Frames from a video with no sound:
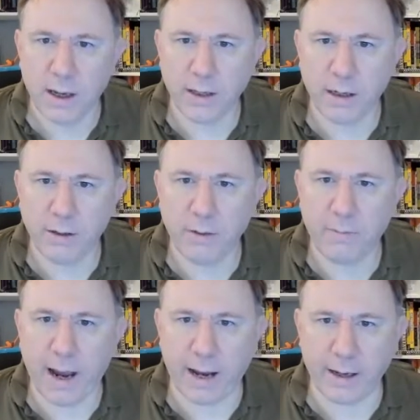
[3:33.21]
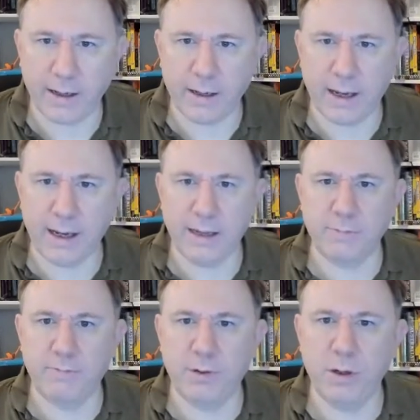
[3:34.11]
and then on the back it has
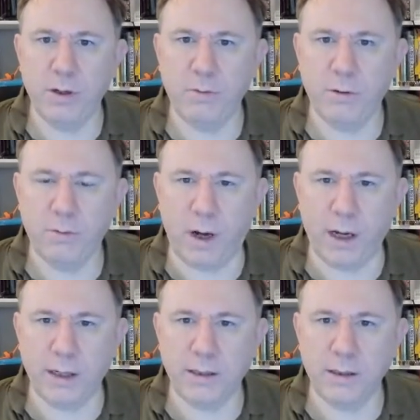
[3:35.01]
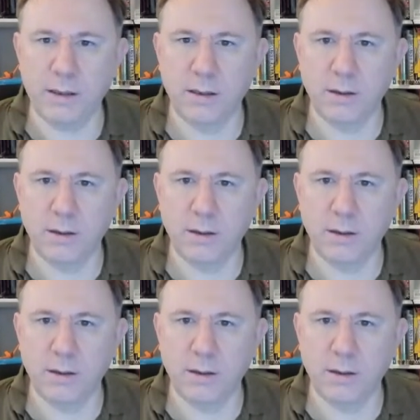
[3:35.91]
blue, white,